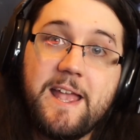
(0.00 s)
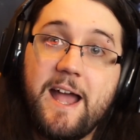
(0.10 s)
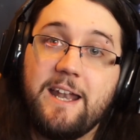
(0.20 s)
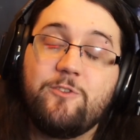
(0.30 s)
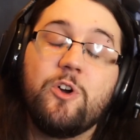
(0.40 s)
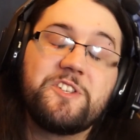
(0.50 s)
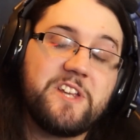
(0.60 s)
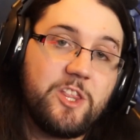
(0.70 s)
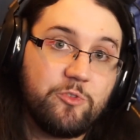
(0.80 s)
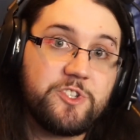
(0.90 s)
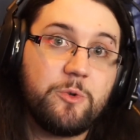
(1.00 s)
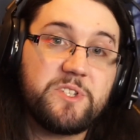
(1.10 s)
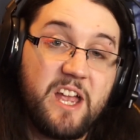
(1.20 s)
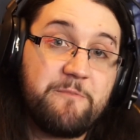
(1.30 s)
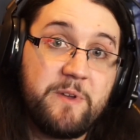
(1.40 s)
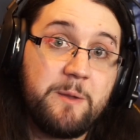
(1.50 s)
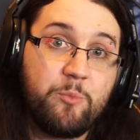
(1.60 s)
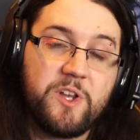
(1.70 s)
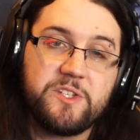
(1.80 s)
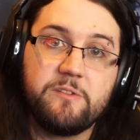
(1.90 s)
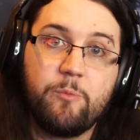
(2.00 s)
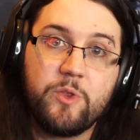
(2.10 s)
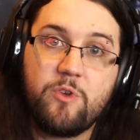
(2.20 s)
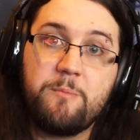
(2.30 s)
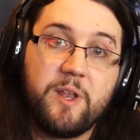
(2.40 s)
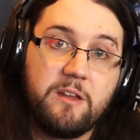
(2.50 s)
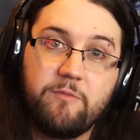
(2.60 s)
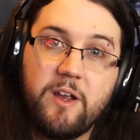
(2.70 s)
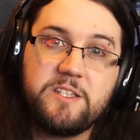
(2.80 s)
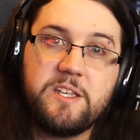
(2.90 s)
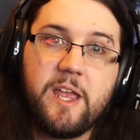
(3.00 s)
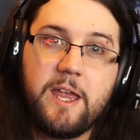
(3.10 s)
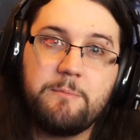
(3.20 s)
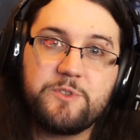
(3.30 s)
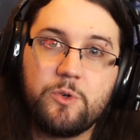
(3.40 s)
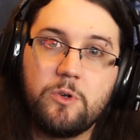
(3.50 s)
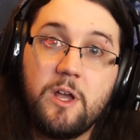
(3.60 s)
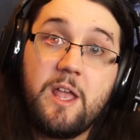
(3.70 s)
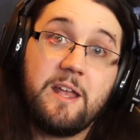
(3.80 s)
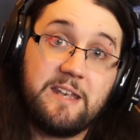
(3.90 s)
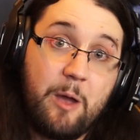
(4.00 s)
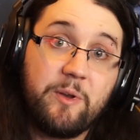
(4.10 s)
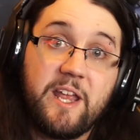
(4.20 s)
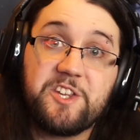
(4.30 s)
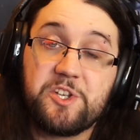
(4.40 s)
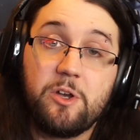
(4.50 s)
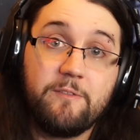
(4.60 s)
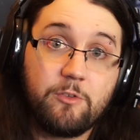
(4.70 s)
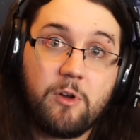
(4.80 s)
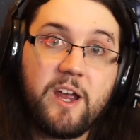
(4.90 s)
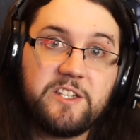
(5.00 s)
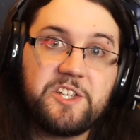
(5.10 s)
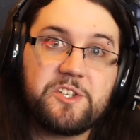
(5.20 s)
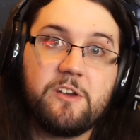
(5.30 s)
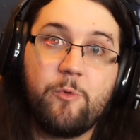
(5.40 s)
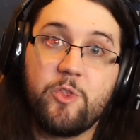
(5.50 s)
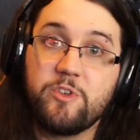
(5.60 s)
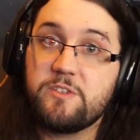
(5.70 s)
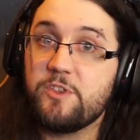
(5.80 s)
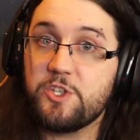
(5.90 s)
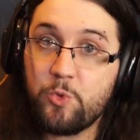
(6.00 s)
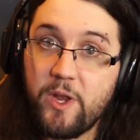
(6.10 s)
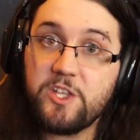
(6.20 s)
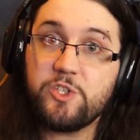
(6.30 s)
and I've got to say the results have been impressive, whether I'm playing fighting games or nowadays a lot of variety stuff, whether it's for the Twitch